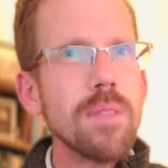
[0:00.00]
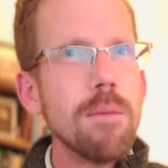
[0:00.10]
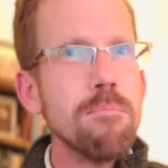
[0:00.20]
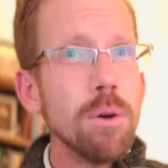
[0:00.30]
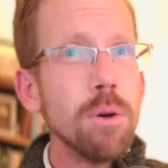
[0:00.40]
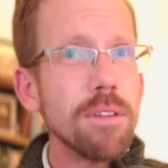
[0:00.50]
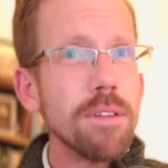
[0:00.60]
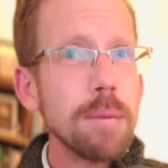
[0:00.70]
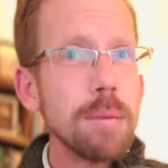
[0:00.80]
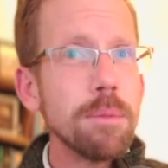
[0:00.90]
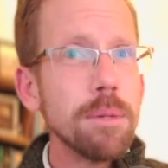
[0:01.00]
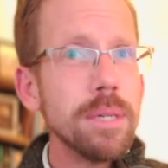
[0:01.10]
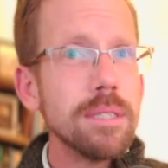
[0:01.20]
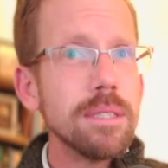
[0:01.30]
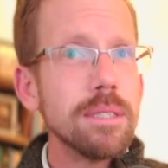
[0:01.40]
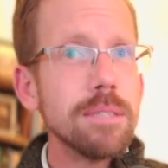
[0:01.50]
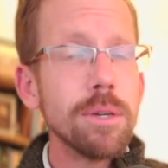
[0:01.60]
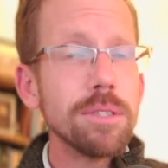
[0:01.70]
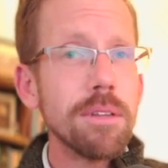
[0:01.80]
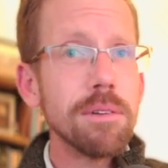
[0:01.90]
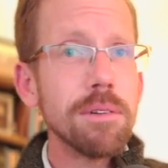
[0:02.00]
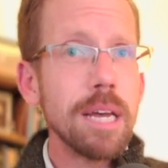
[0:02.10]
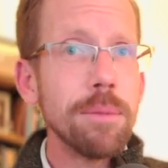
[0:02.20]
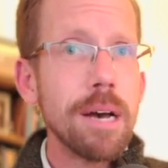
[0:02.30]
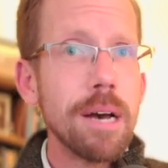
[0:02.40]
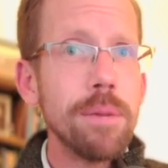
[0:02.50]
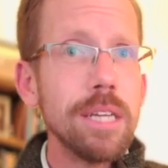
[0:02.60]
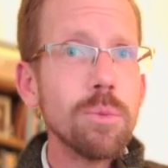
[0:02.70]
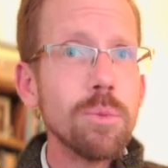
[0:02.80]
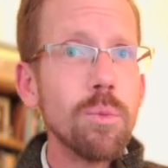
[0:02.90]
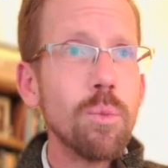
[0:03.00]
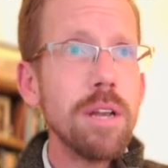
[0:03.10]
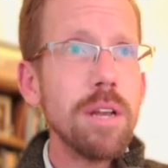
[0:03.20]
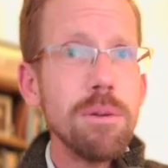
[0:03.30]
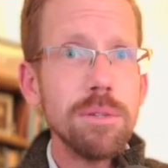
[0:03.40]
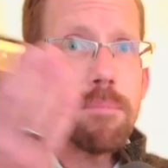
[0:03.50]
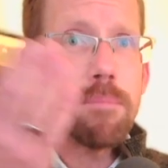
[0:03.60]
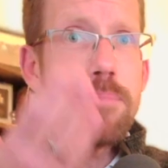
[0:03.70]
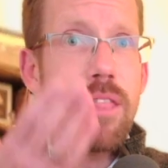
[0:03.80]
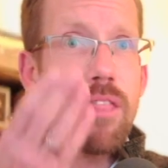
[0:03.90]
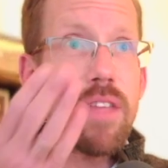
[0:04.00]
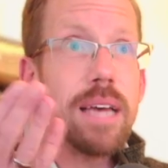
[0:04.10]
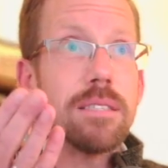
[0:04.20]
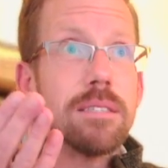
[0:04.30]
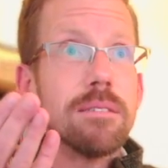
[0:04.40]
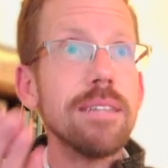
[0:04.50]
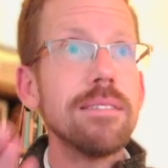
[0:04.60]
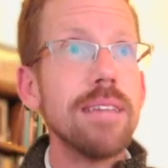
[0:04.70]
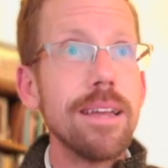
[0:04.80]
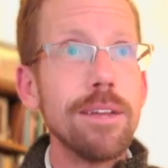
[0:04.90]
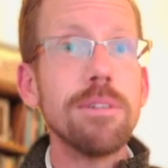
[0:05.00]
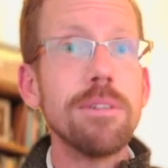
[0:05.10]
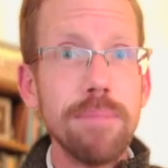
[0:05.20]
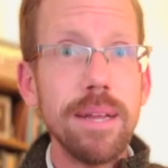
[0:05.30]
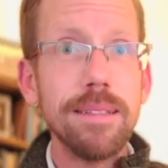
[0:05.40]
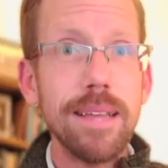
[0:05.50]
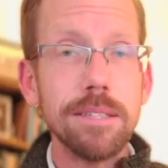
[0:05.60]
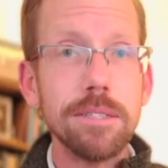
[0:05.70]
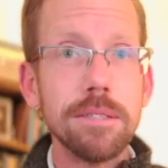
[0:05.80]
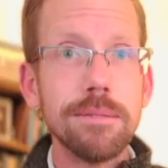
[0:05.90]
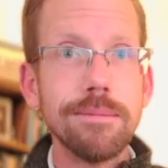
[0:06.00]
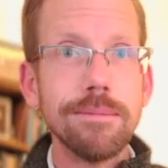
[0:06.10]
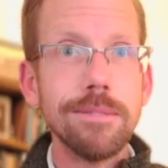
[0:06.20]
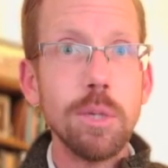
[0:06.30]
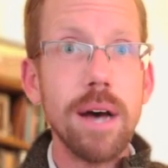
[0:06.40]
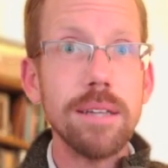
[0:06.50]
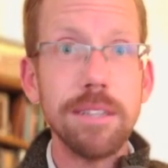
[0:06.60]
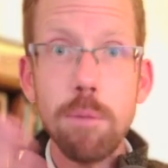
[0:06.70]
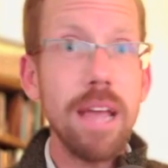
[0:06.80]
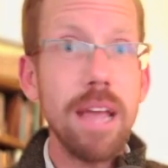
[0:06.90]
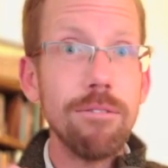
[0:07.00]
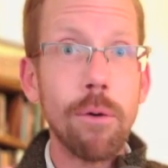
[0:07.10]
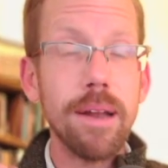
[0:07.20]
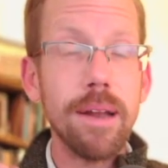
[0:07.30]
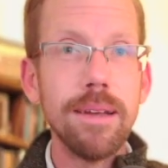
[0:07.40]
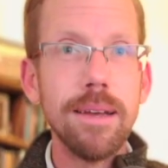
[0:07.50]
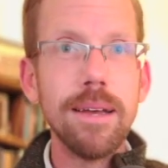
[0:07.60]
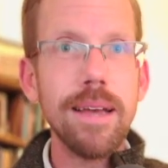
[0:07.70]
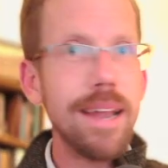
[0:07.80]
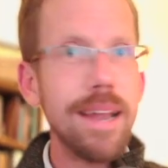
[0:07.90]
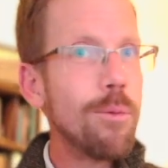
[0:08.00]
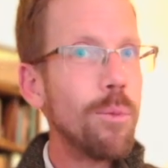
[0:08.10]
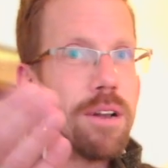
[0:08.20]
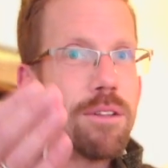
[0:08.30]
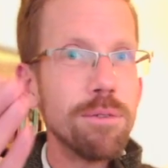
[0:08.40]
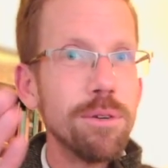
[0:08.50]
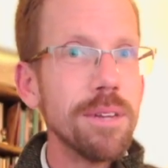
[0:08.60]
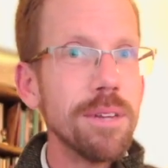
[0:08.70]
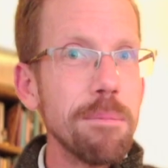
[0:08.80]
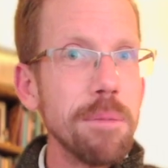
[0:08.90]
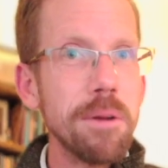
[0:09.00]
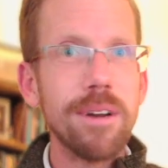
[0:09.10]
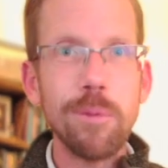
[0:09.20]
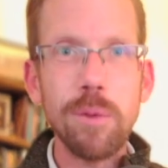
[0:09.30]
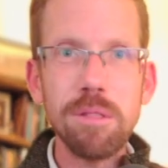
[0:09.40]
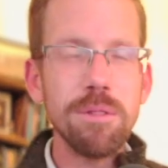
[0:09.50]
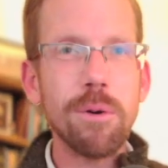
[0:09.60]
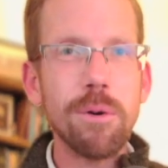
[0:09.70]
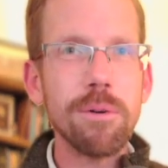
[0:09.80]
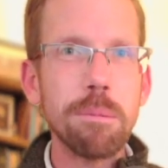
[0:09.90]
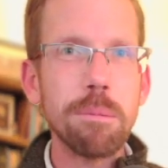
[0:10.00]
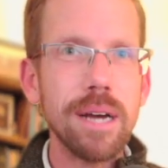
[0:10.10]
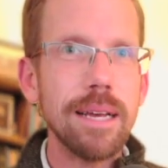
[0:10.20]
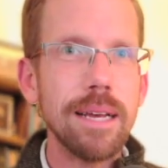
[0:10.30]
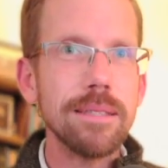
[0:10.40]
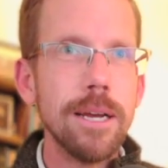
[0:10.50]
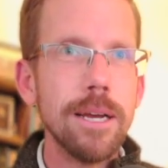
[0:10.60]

Most other label businesses, most other label companies, when you submit this, let's say you submitted this to us and you paid for it and it went through the computer and it went through the ordering process,